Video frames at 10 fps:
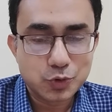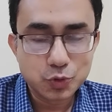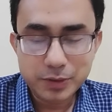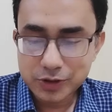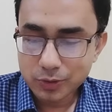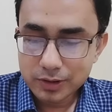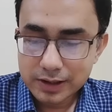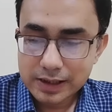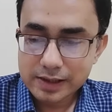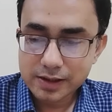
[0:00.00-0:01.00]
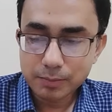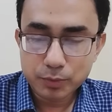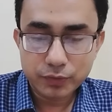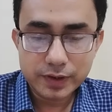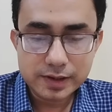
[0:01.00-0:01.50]
Truth be told,
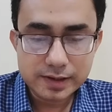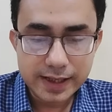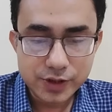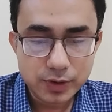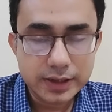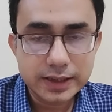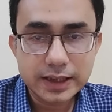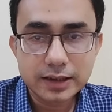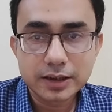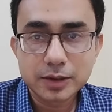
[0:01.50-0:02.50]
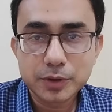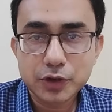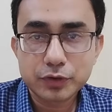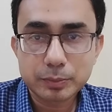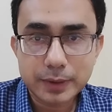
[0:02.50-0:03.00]
some professors actually take a little
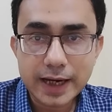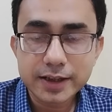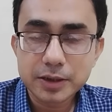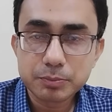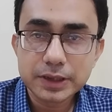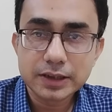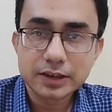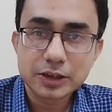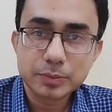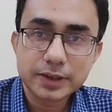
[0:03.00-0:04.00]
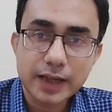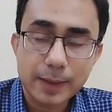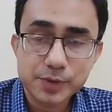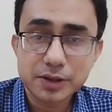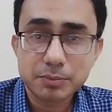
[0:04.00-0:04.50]
bit of a pride in being a little bit
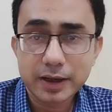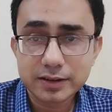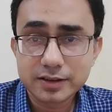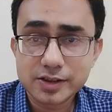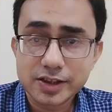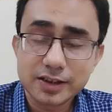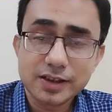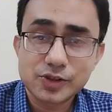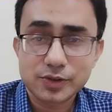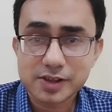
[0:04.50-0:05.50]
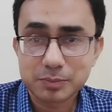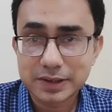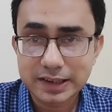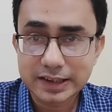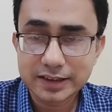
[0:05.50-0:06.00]
absent-minded genius or
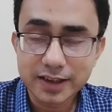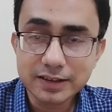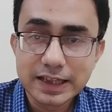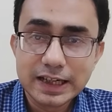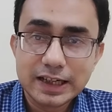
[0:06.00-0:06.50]
something like that.